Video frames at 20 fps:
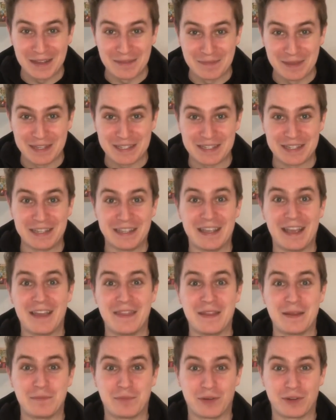messy and
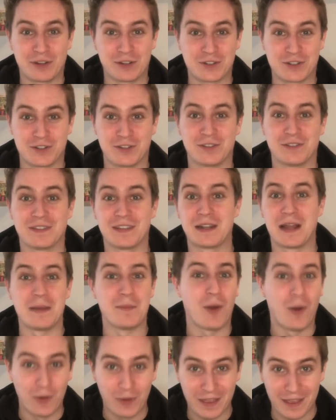then put on a shirt that I'm
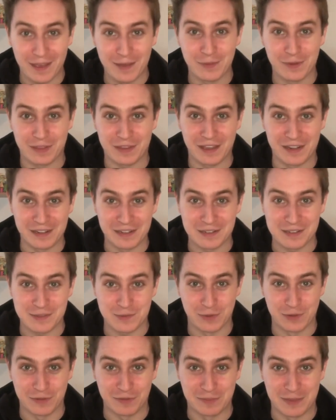okay with getting sort
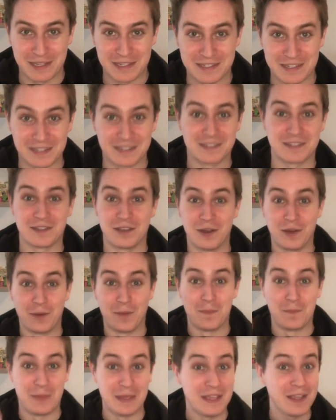of messy. So,
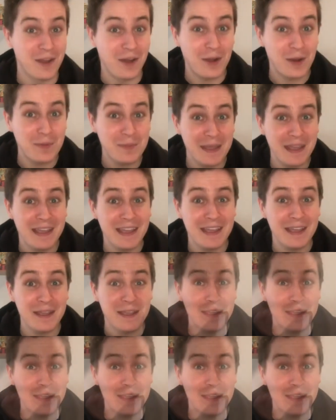BRB!